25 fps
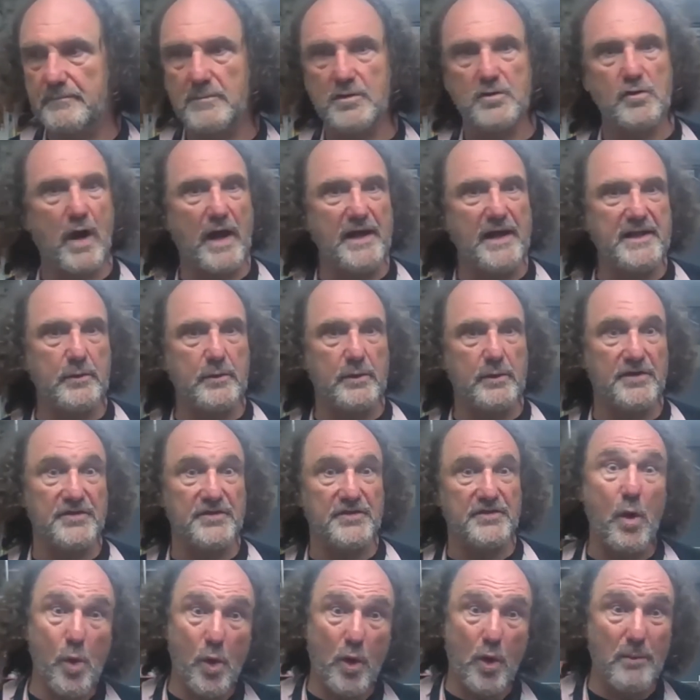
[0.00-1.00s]
grinding wheels
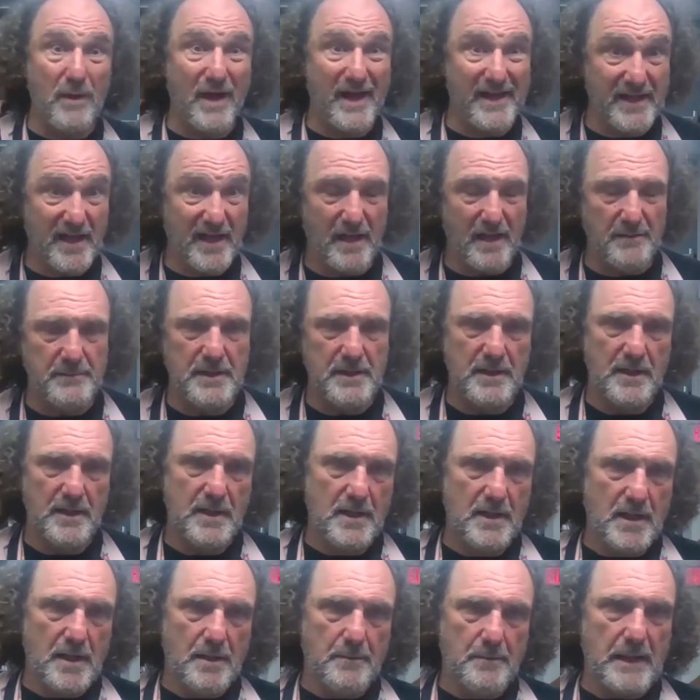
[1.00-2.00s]
or
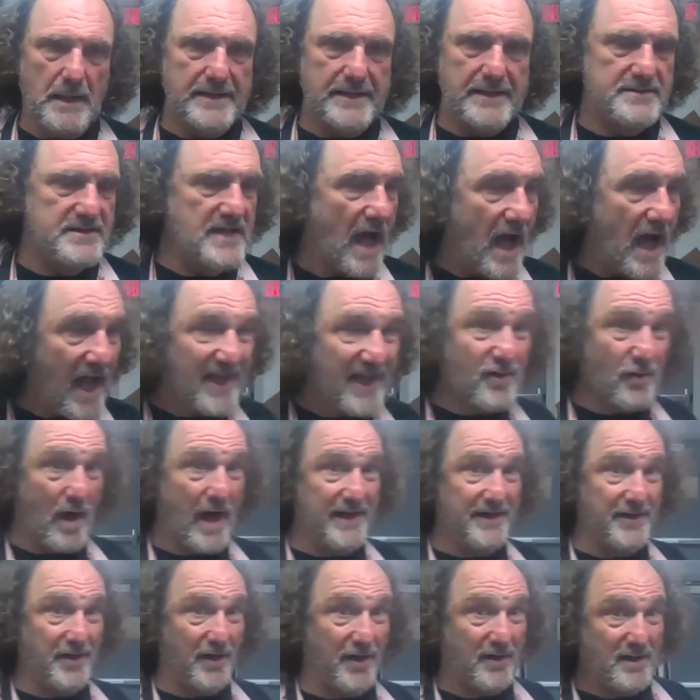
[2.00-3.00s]
my die
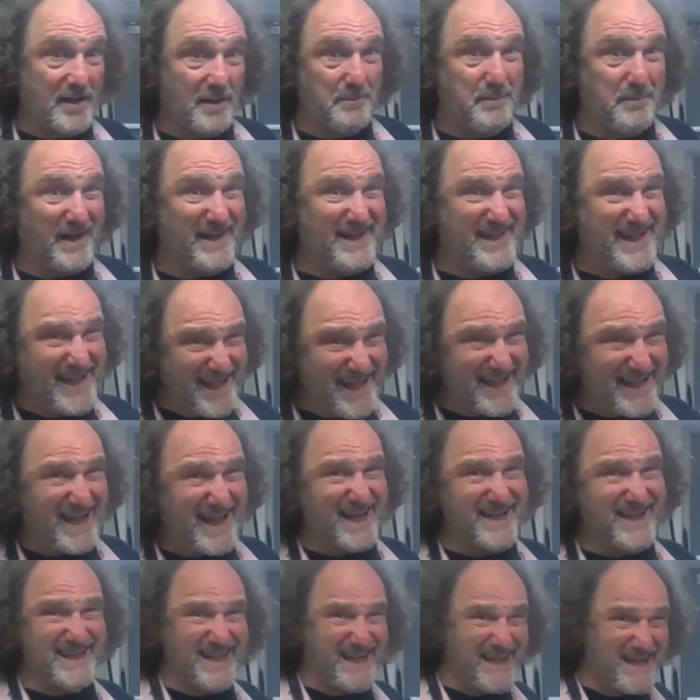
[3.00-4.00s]
grind. But it
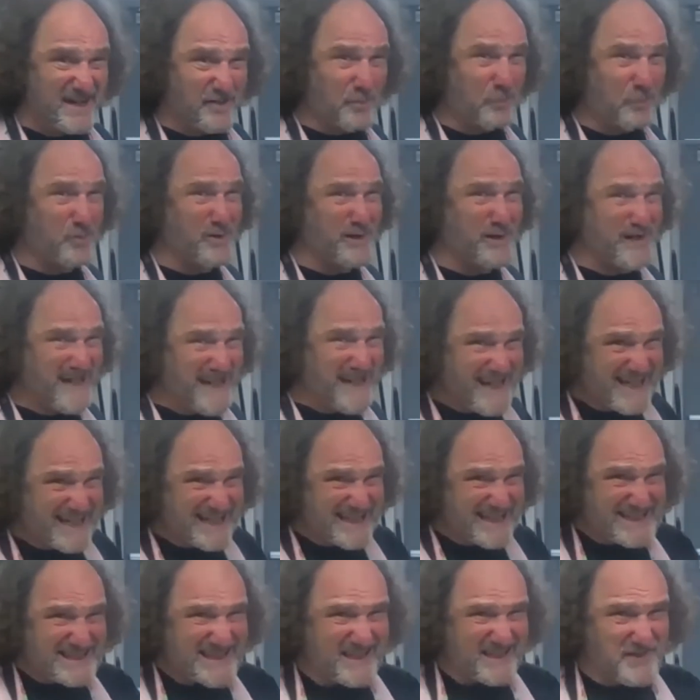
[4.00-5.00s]

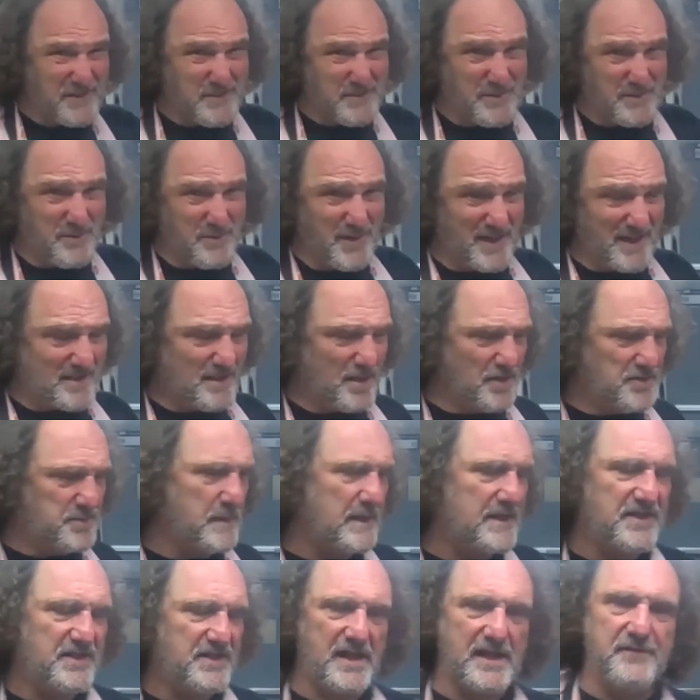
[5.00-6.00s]
really has really close,
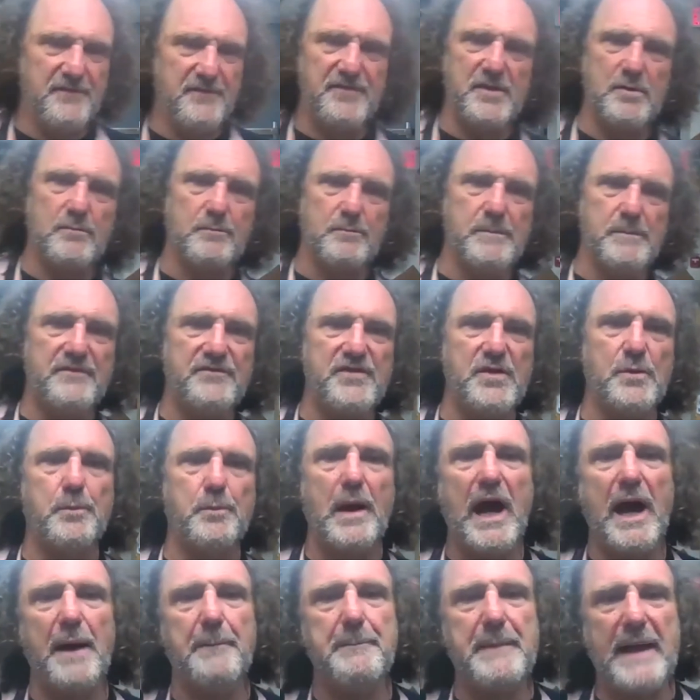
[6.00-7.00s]
because if you
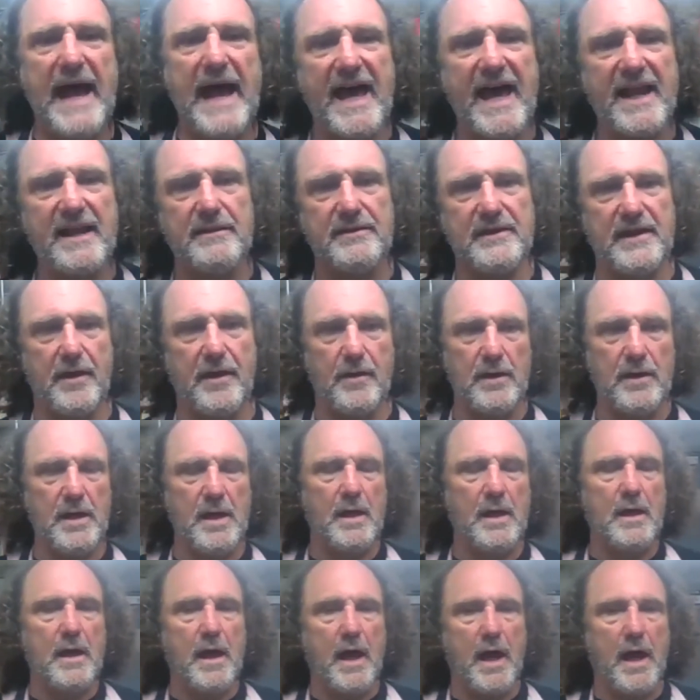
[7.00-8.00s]
pop out of there,
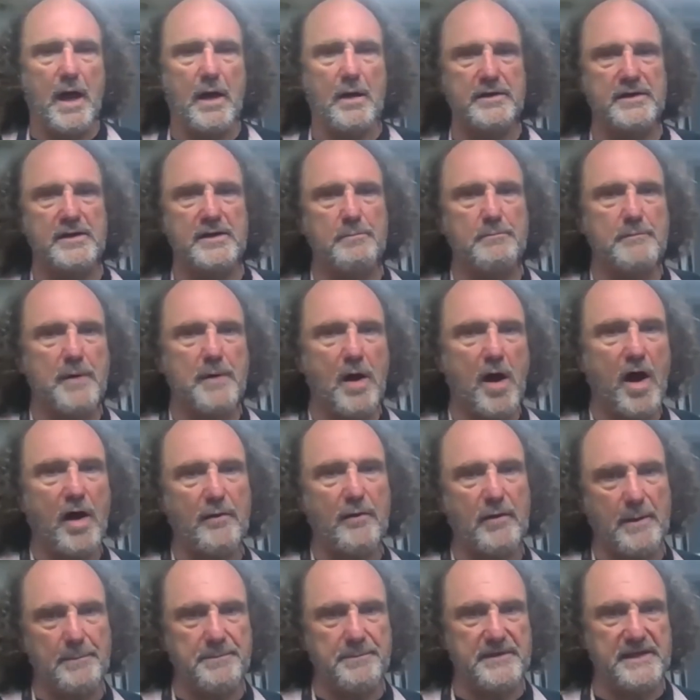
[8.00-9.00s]
you
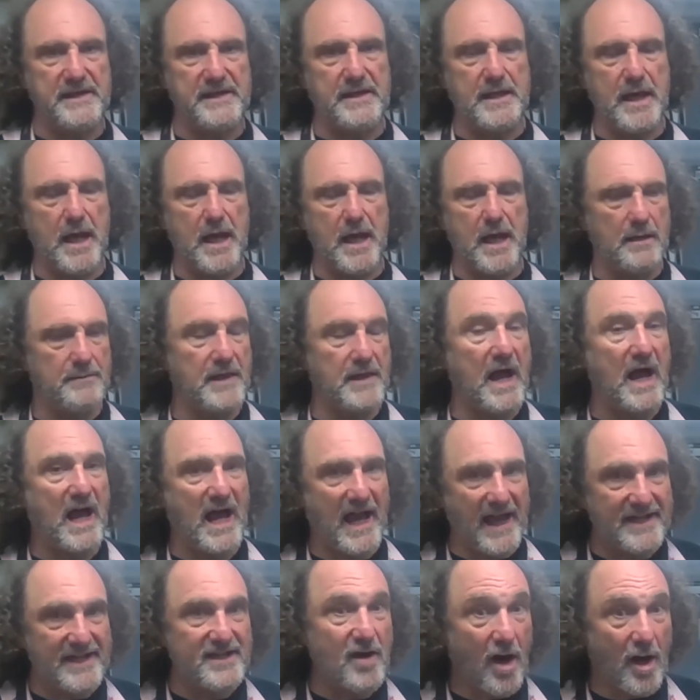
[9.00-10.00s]
mar up the
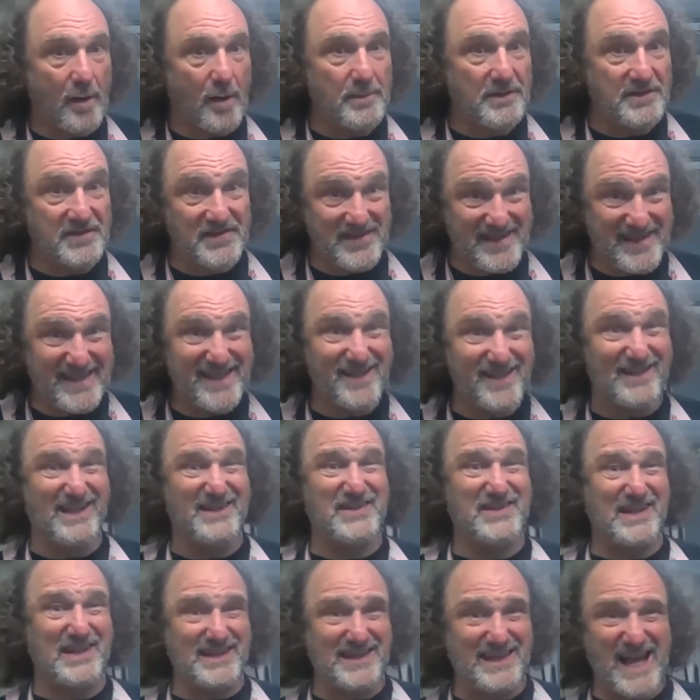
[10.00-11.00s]
high carbon steel,
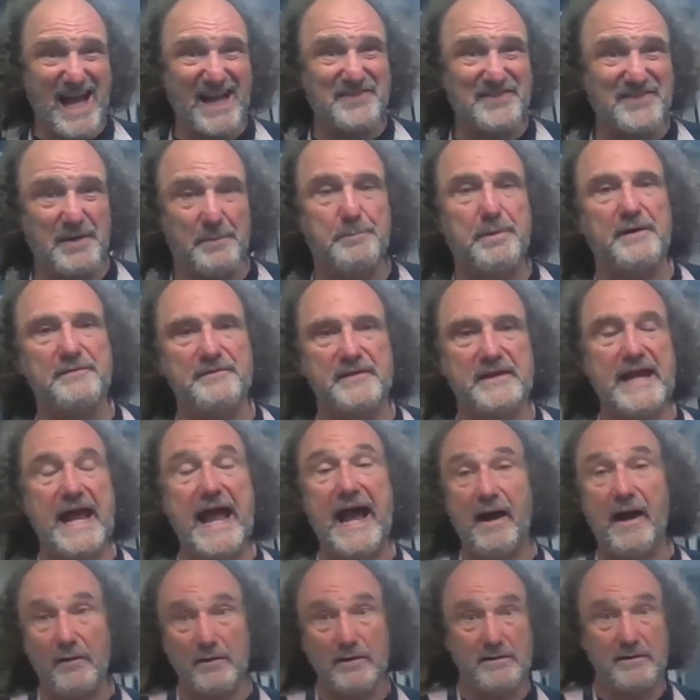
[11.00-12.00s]
and it's a lot to buff it
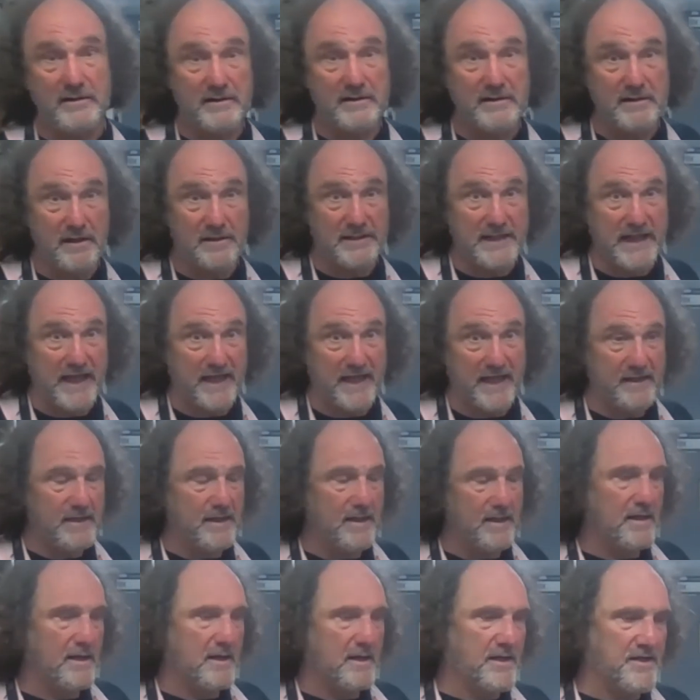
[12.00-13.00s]
out. Okay?
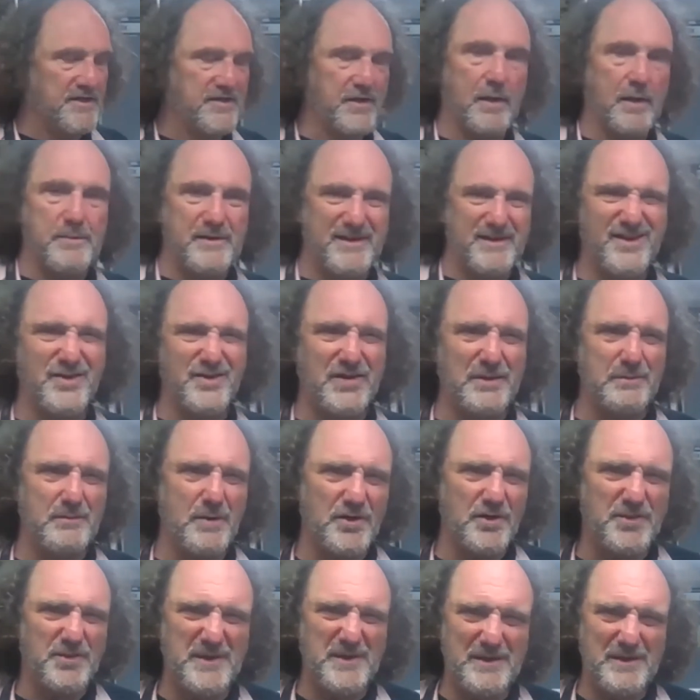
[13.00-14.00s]
So I've been using
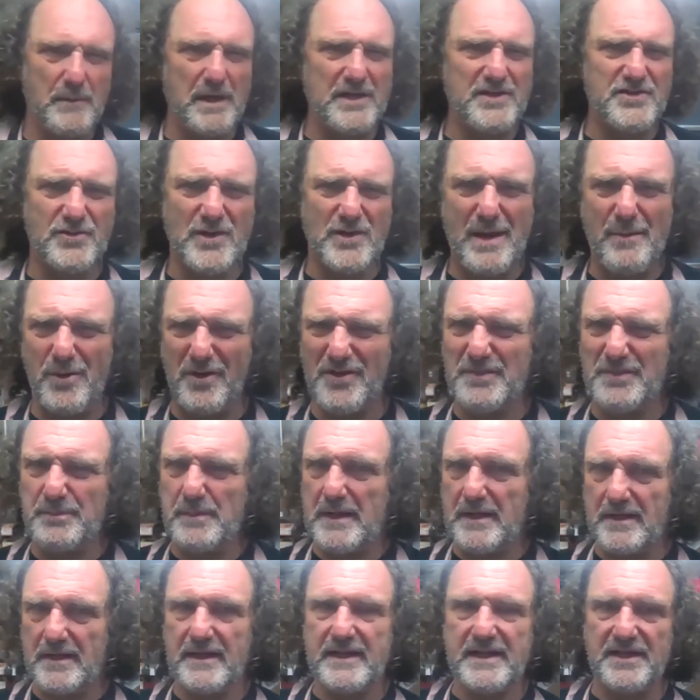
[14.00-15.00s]
mostly my Dremels,
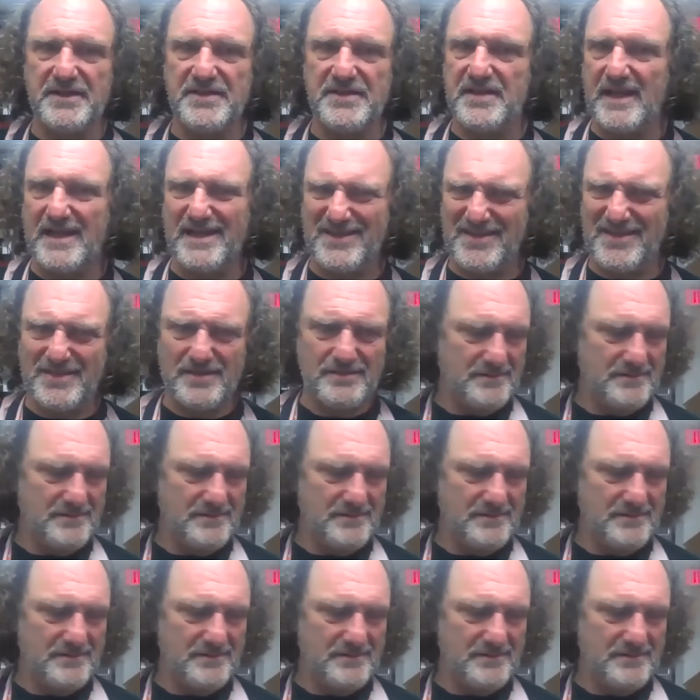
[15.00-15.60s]
but like I said,